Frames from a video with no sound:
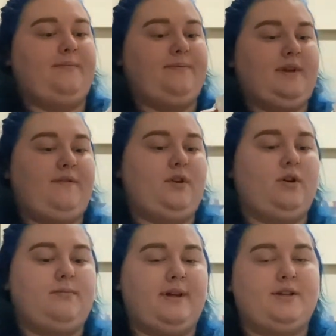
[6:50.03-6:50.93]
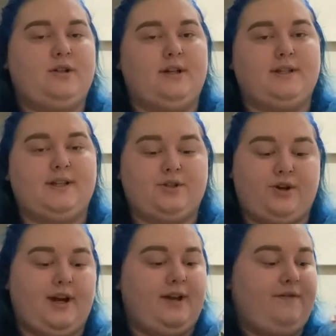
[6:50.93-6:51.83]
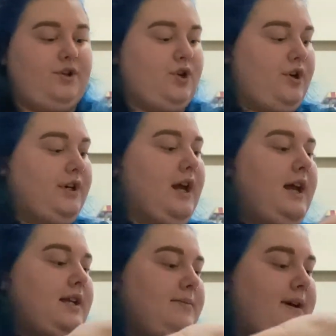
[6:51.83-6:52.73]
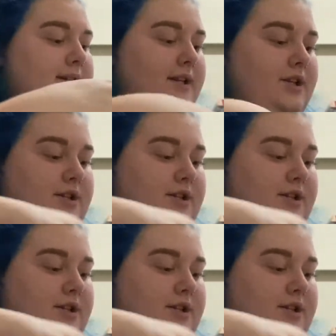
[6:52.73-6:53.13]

if you know what a play suit is, that's great. If you don't, it's basically just